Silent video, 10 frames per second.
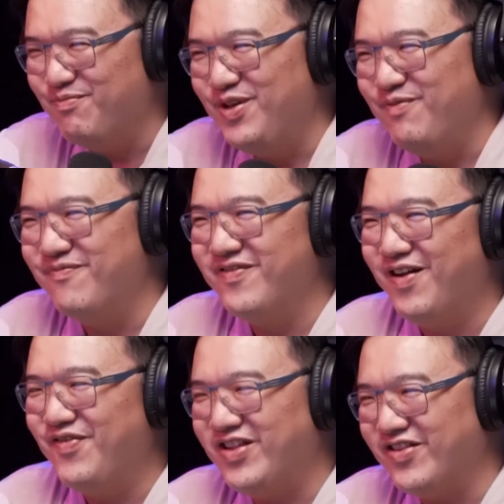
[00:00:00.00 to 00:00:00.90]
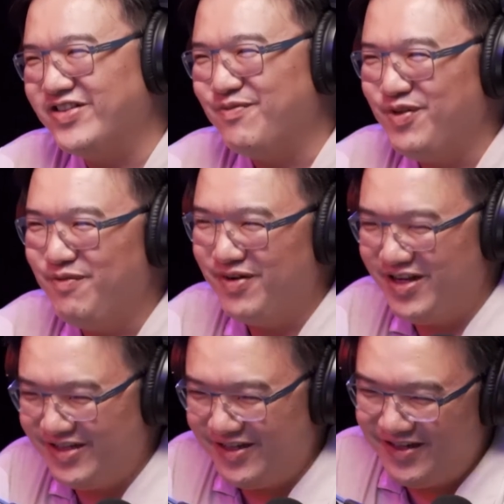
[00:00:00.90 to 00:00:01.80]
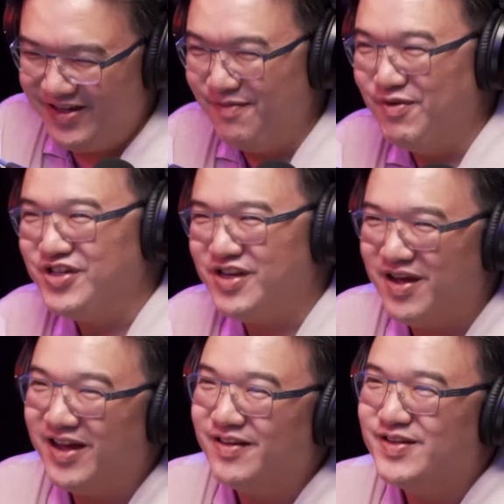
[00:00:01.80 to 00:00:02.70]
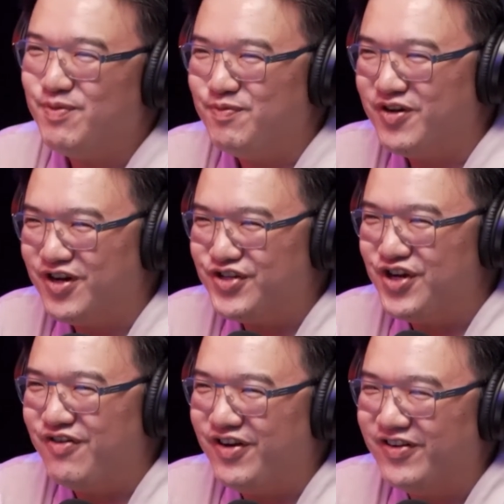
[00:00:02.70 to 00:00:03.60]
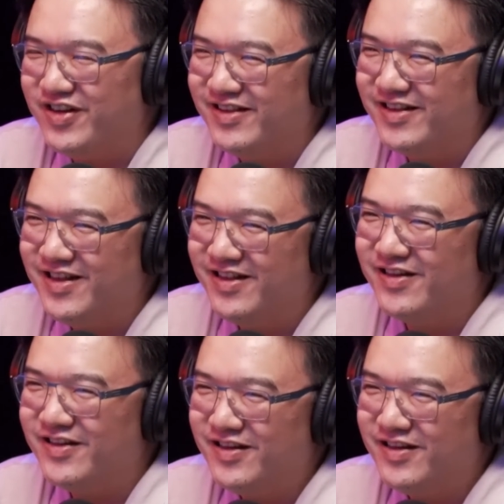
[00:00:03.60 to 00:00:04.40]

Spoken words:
meme. I mean, not as a meme, but as an image that I guess people are sharing on the internet lah.